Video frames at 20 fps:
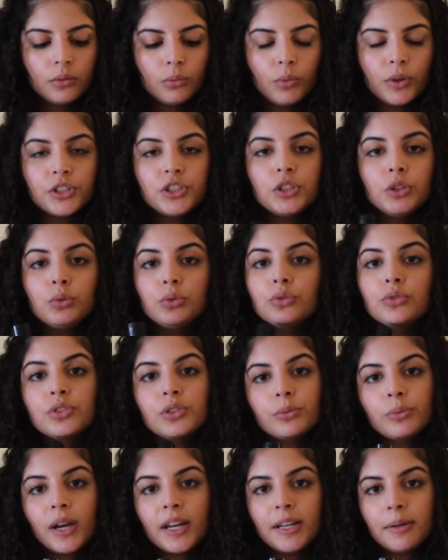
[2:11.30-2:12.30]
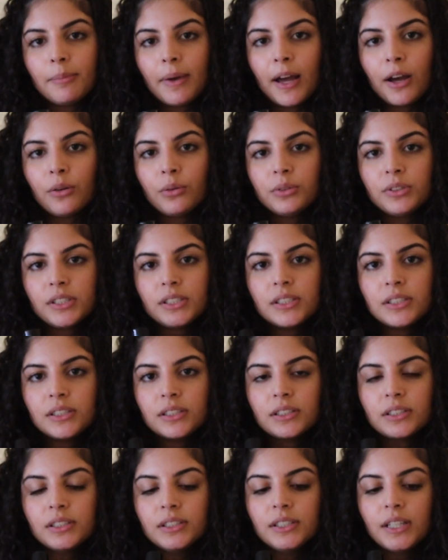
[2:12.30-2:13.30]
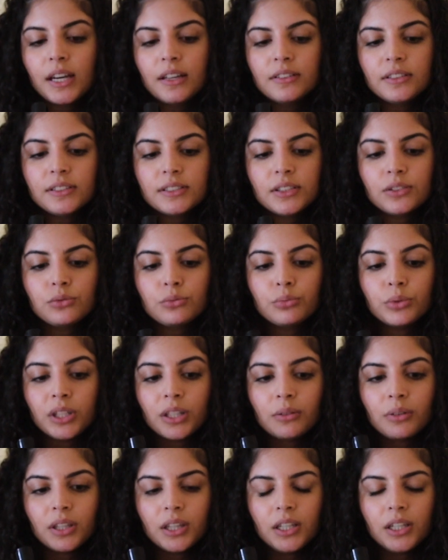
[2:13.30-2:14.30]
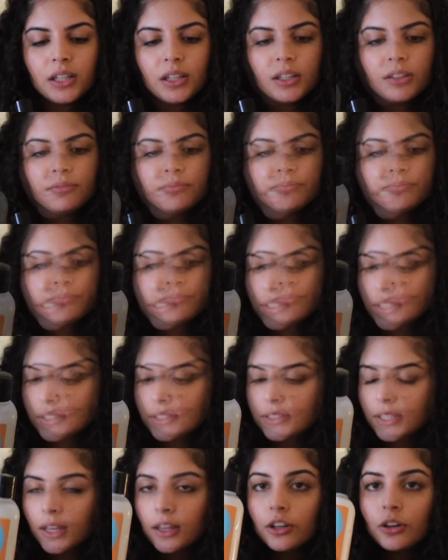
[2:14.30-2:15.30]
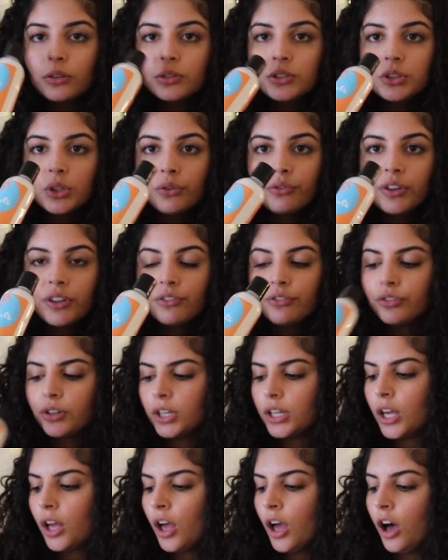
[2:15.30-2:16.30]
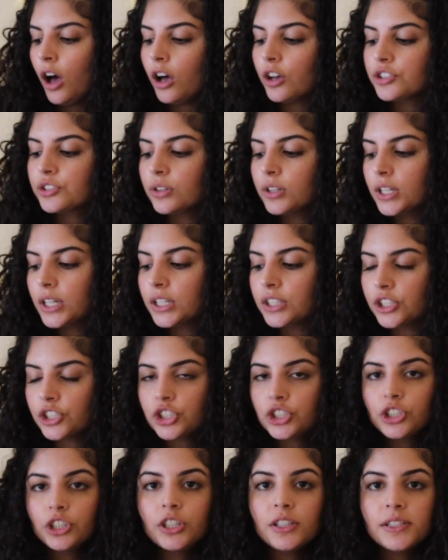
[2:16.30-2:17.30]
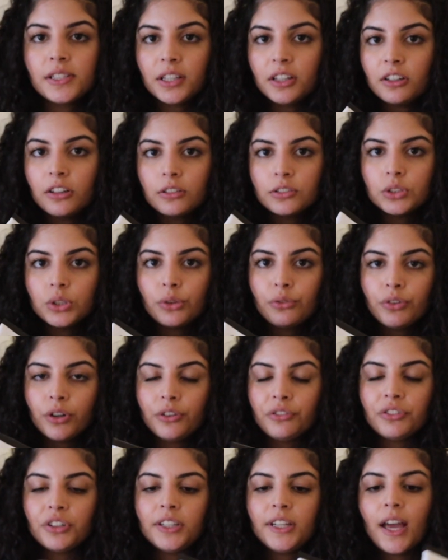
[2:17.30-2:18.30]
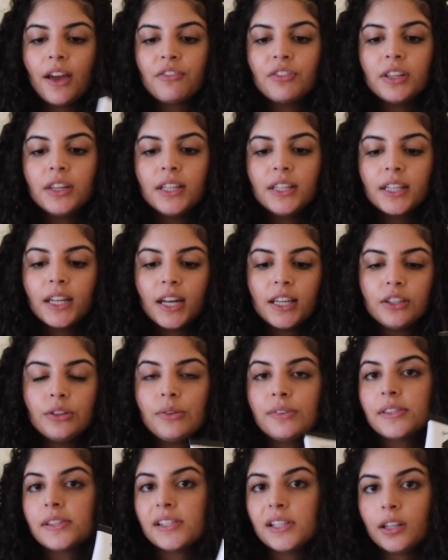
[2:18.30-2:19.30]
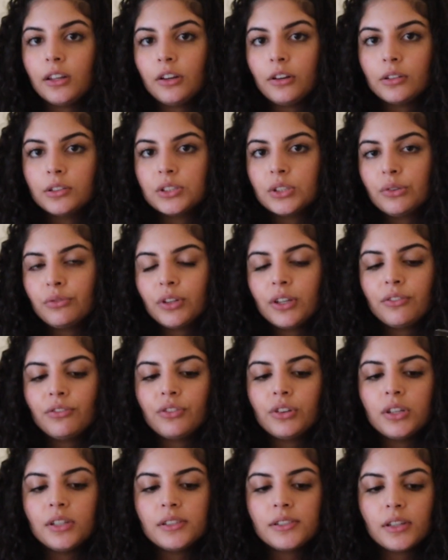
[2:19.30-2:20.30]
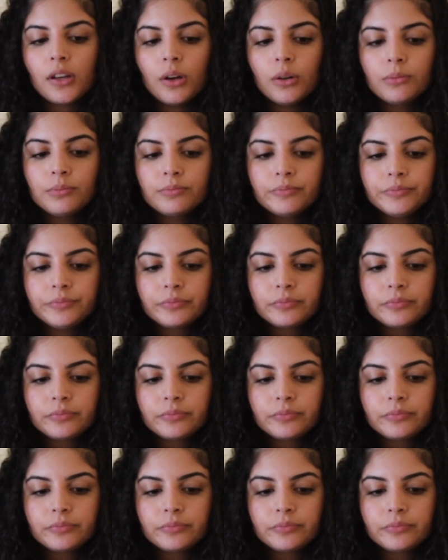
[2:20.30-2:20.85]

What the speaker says: once you use the right amount, yeah, this is really good. It's silicone sulfate free. Also, the conditioner is silicone sulfate free. Everything that I use is silicone sulfate free. So